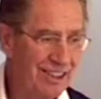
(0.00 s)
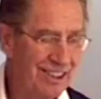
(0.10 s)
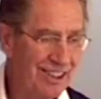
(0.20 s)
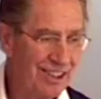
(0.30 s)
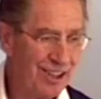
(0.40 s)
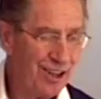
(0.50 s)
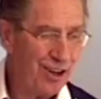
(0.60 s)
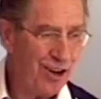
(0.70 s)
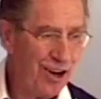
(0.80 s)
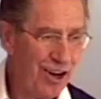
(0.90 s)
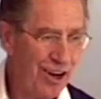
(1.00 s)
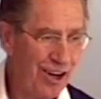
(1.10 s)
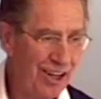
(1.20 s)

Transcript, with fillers: the law